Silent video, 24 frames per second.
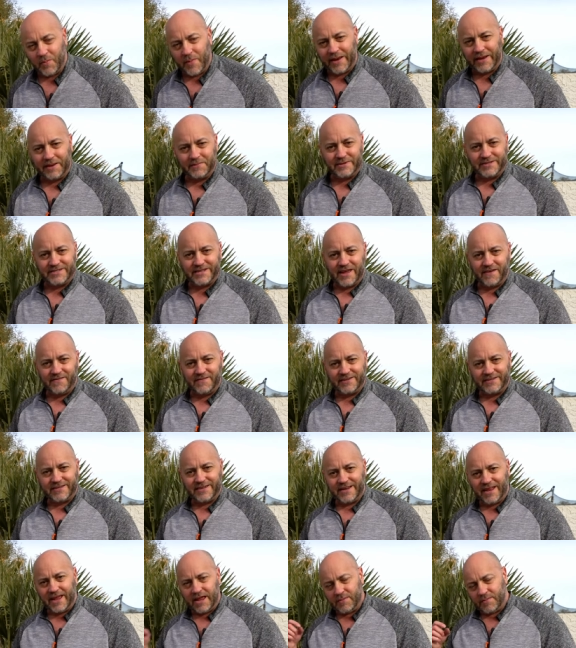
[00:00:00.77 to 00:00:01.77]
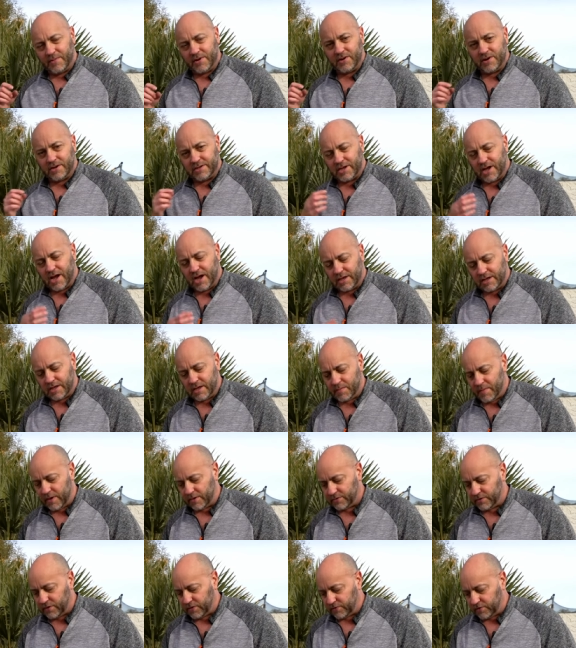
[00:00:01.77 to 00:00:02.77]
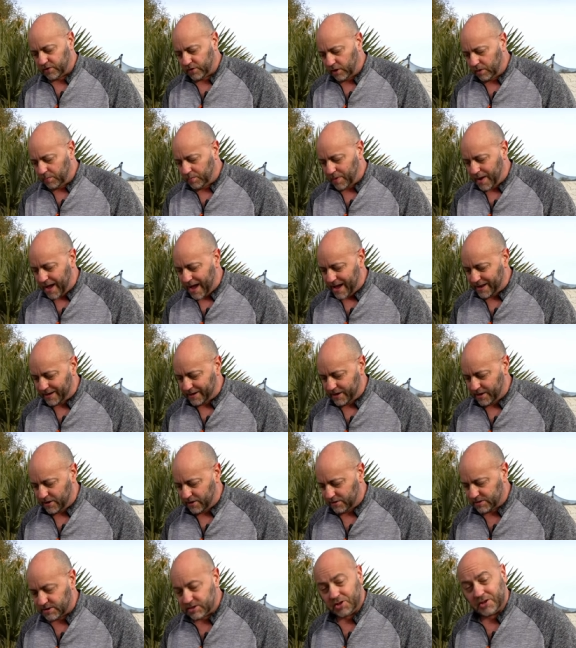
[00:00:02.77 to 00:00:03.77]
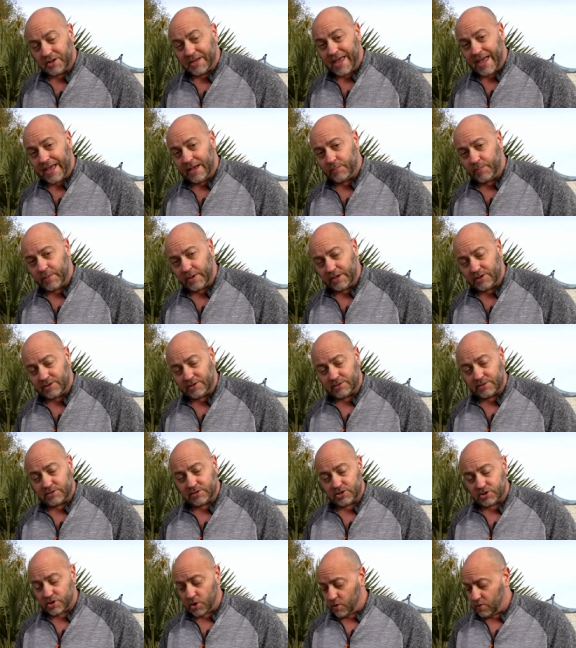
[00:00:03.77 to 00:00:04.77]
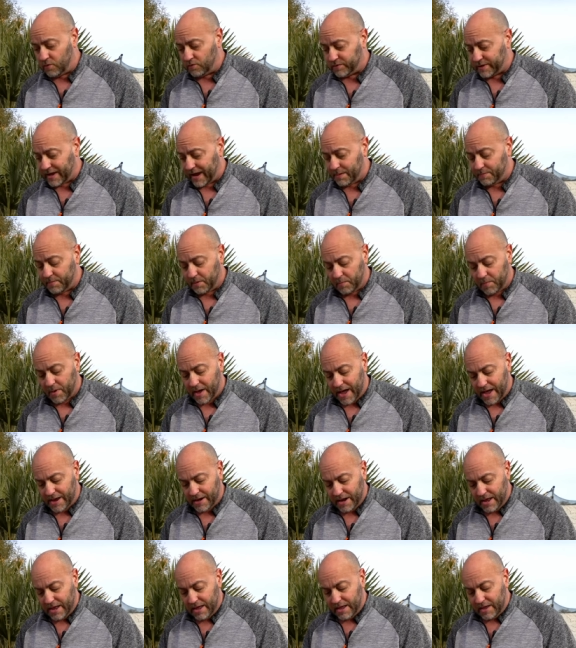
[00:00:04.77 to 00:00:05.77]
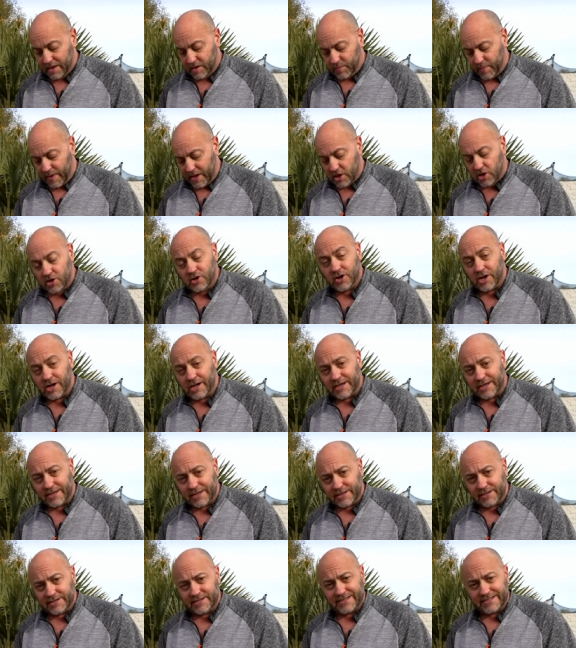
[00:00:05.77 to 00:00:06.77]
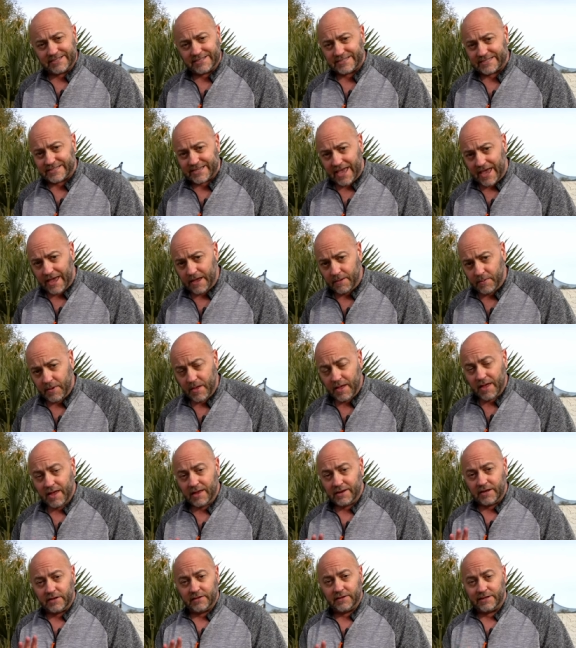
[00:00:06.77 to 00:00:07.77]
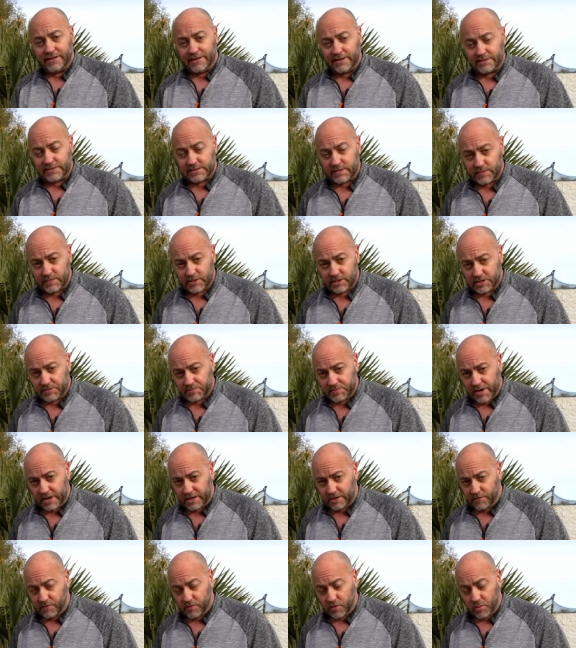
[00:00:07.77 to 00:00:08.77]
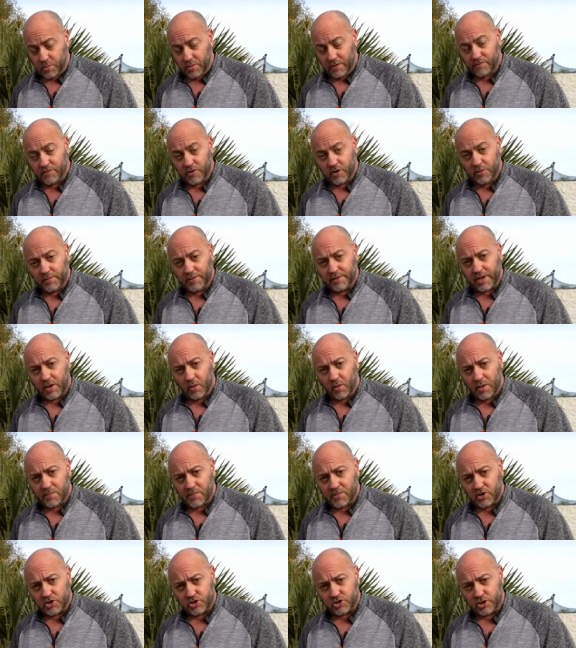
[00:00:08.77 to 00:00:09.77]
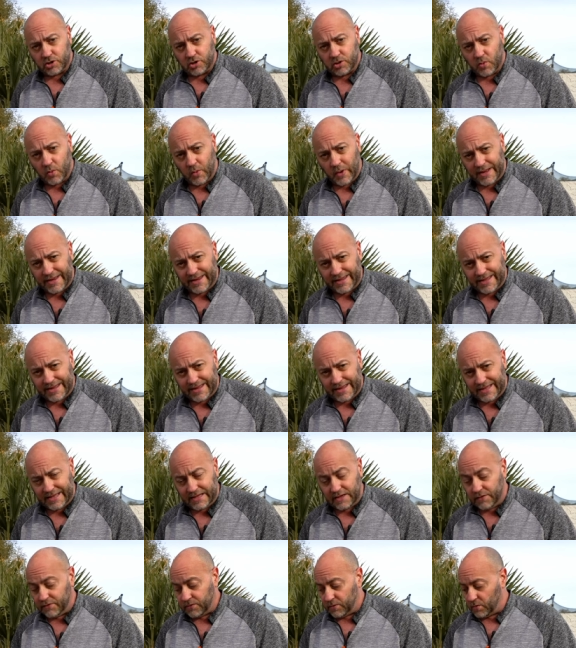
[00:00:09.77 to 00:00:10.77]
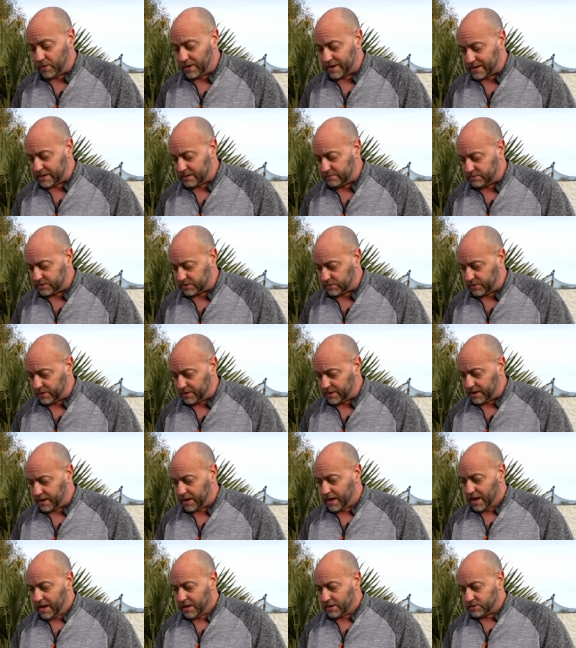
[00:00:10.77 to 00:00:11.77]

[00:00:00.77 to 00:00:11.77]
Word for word: My name is Dave, and today I'm here talking about this little pot here. It's a little camping stove type of pot. It's by Cook and Escape. Now, they did send me this product for a review, but they wanted me to show you what it is and what comes with it.